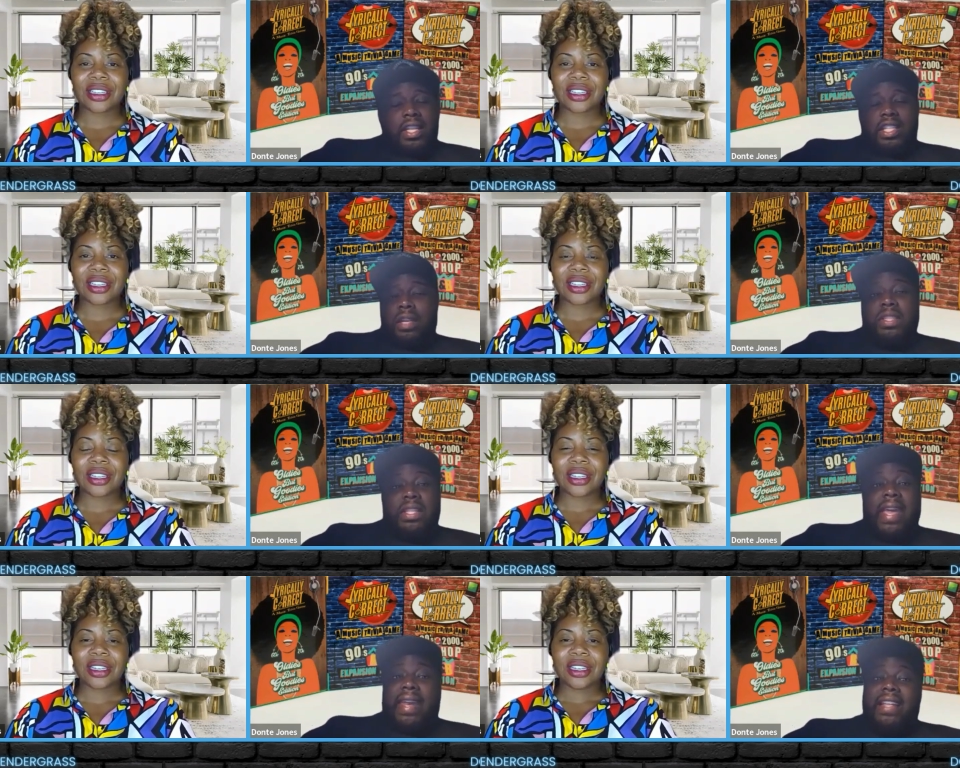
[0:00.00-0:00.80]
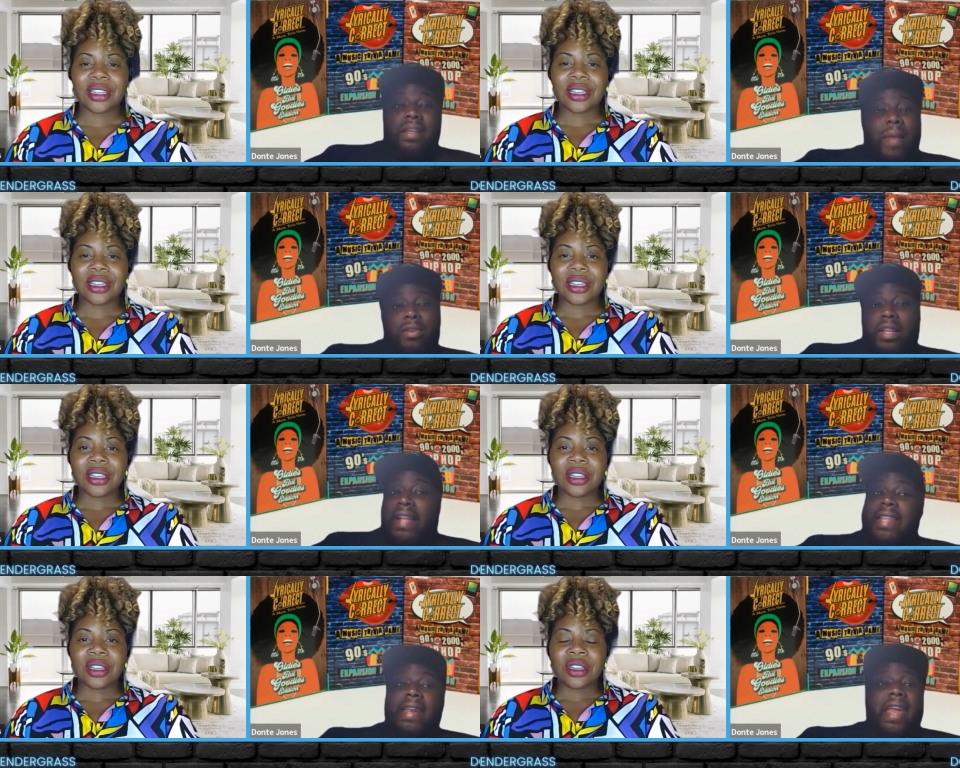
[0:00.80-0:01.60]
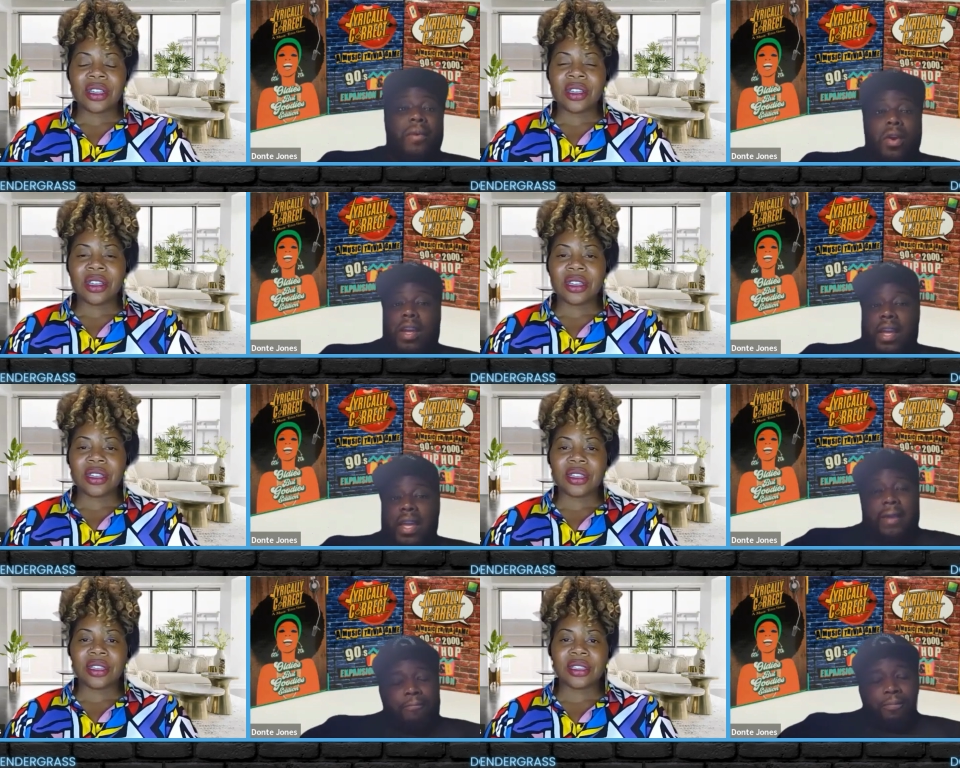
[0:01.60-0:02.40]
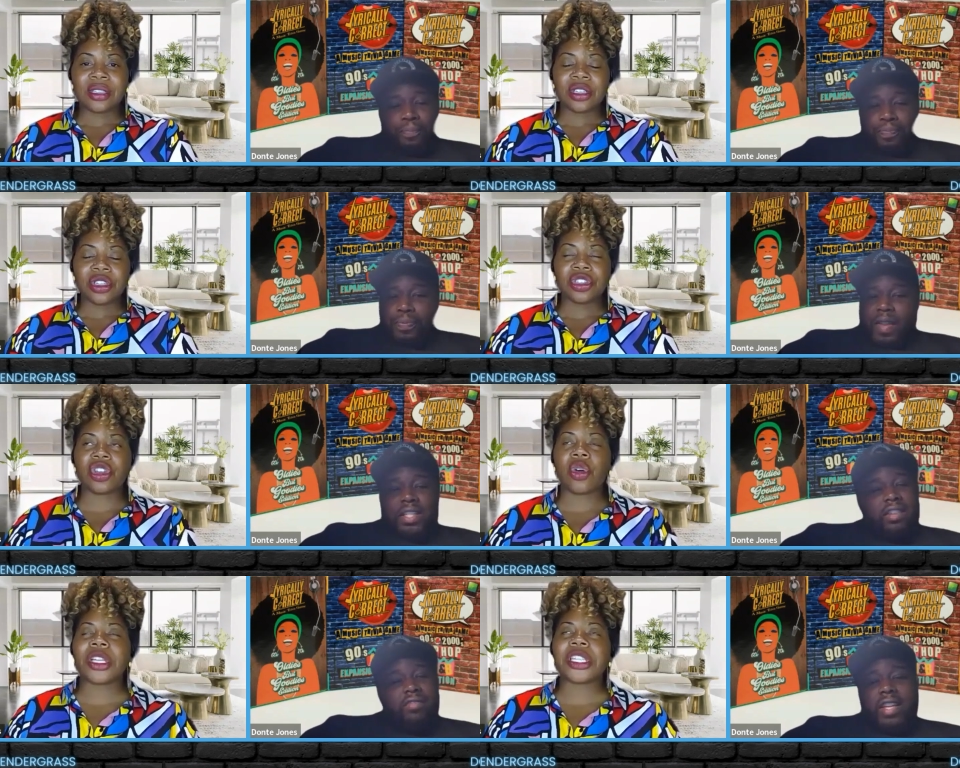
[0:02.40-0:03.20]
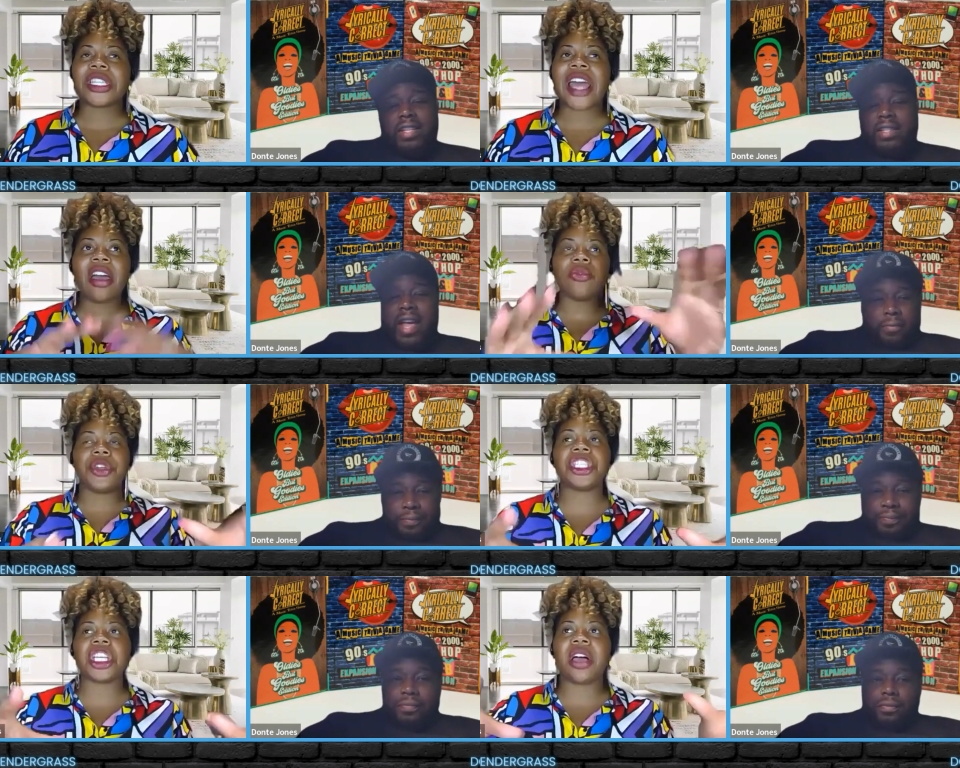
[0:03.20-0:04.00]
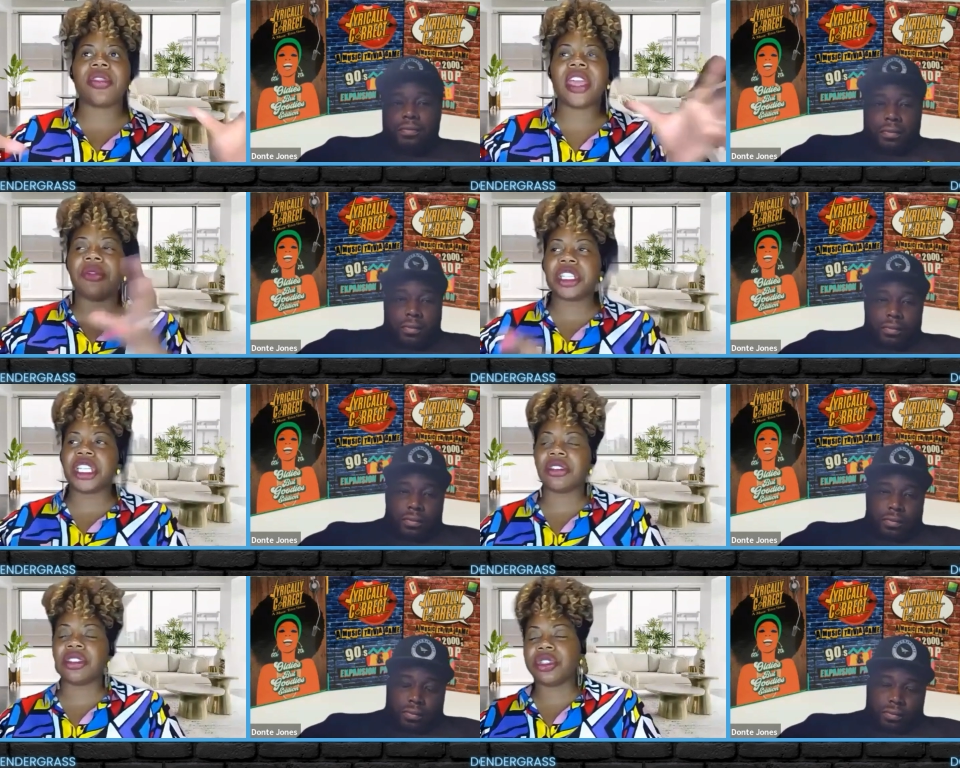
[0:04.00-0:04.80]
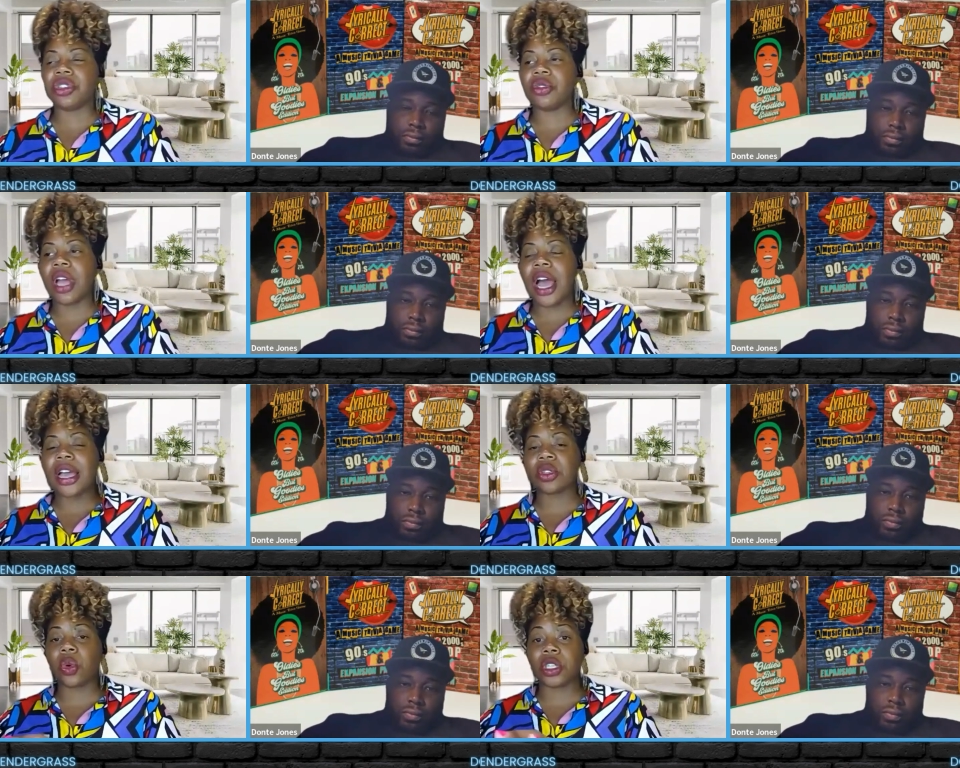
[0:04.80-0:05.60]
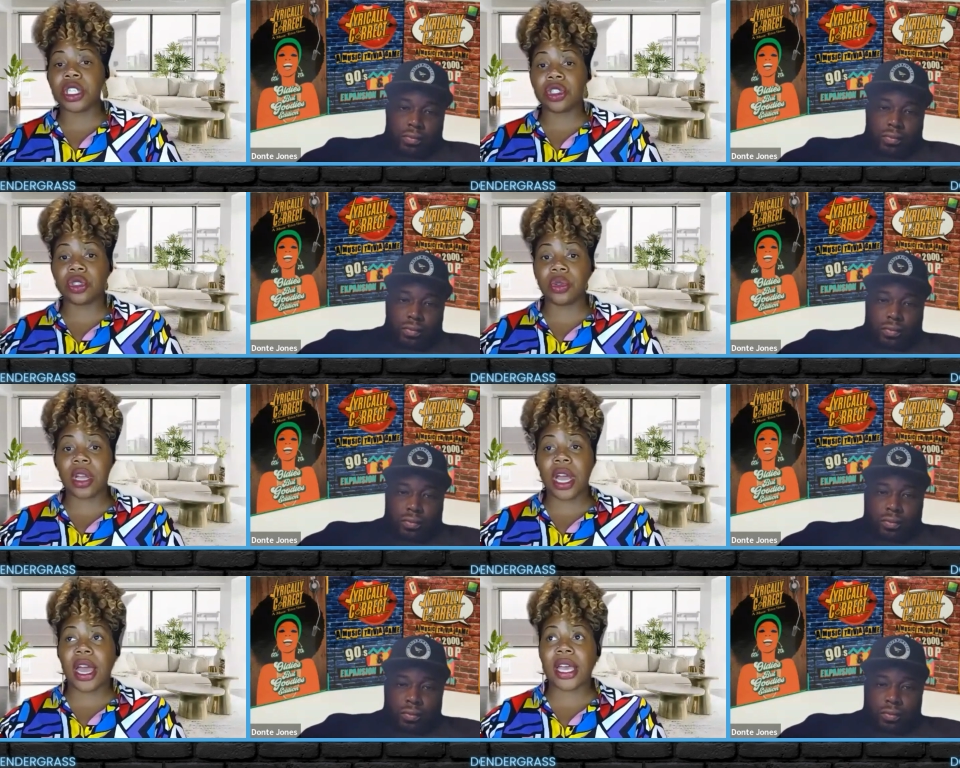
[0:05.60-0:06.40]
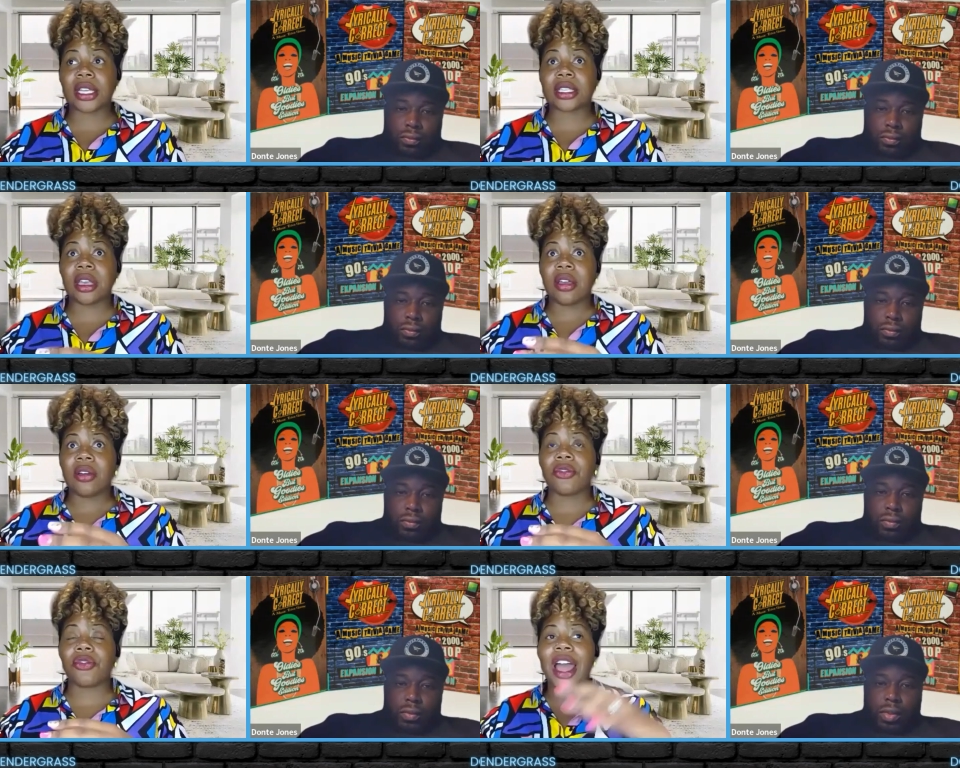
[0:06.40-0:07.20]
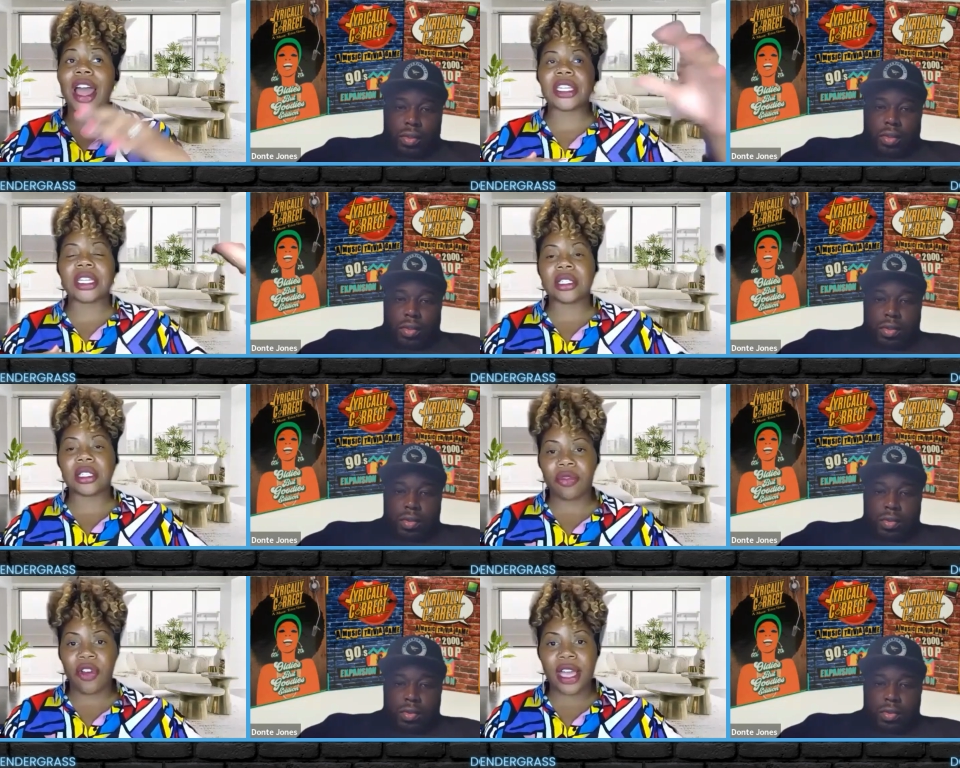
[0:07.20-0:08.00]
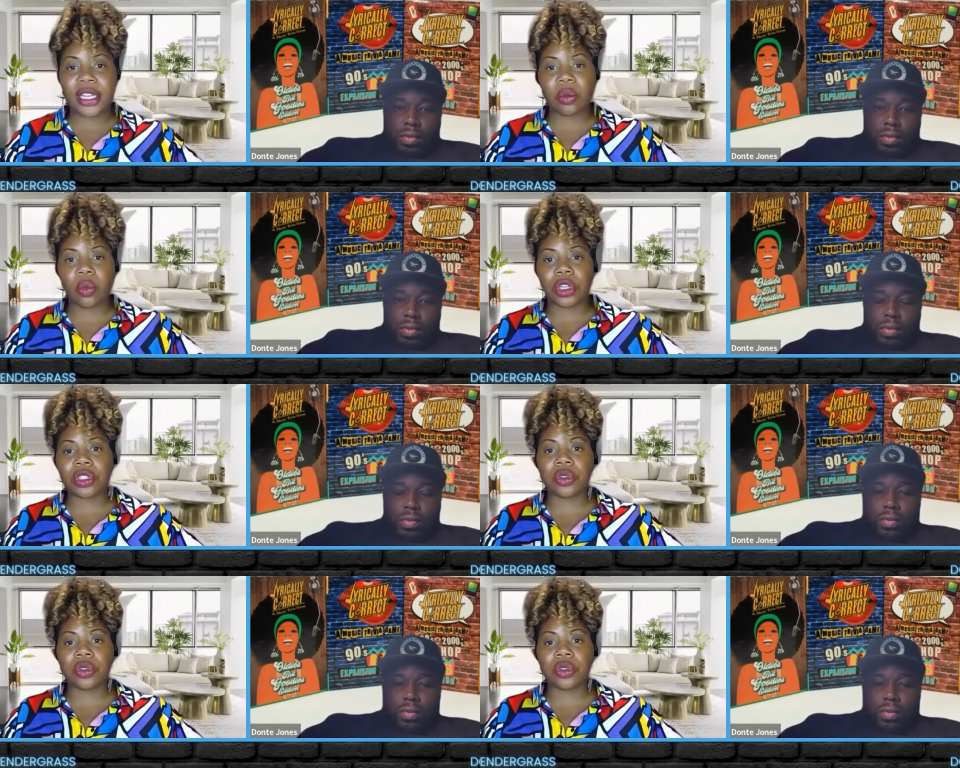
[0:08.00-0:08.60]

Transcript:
Speaker 1: she was there. And that's that network again.
Speaker 2: So was that a reach out? They reached out to you guys, or did you guys find someone